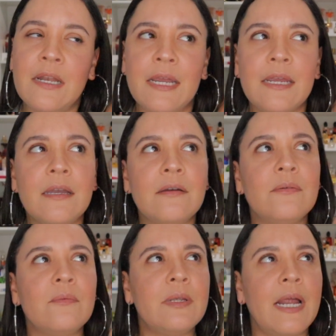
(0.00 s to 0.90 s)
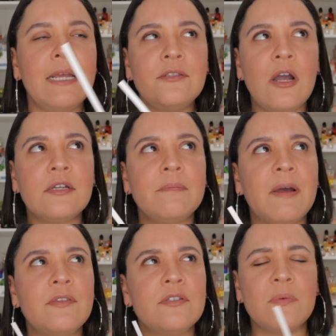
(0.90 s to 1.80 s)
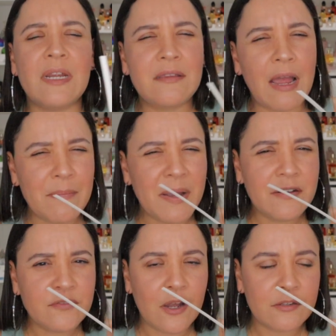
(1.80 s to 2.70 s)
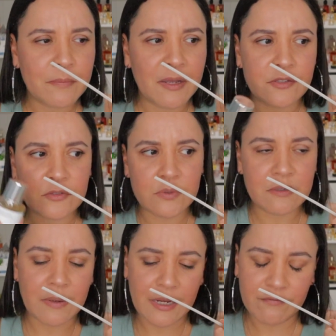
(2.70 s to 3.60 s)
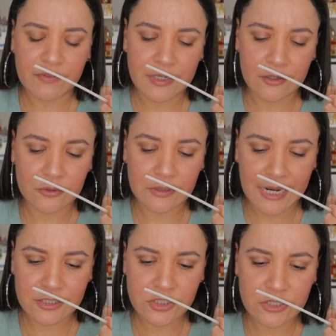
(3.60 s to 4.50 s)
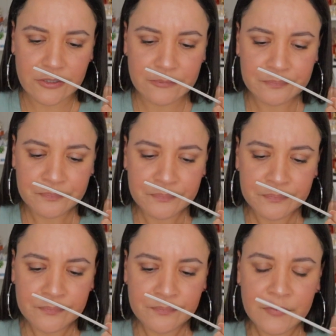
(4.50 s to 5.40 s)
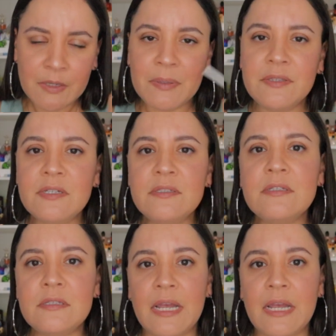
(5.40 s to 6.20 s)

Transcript: like when I talked about this one, I, I might have talked about this one in my video last year, but this is